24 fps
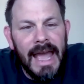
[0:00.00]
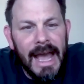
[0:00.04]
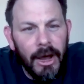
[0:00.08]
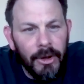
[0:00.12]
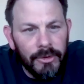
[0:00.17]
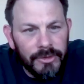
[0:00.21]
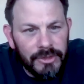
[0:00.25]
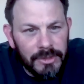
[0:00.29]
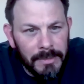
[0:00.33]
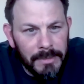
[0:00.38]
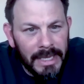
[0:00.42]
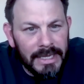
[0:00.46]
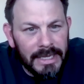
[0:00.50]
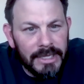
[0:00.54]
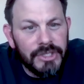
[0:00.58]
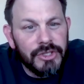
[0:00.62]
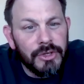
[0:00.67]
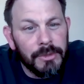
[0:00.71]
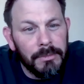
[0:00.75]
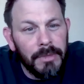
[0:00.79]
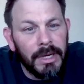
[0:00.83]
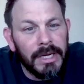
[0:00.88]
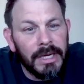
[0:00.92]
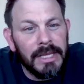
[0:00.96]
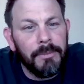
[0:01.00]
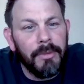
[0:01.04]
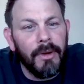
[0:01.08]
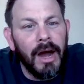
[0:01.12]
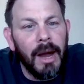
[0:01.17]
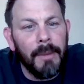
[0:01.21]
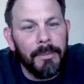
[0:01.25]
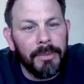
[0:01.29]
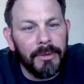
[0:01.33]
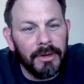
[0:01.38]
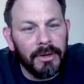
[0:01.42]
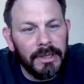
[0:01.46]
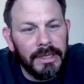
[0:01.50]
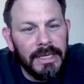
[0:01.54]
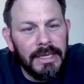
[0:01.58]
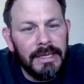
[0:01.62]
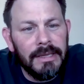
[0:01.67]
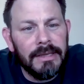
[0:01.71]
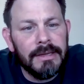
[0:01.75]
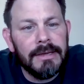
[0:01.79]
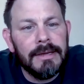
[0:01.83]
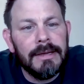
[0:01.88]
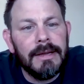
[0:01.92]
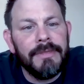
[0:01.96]
how to manage their money
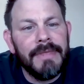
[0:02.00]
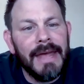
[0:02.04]
properly,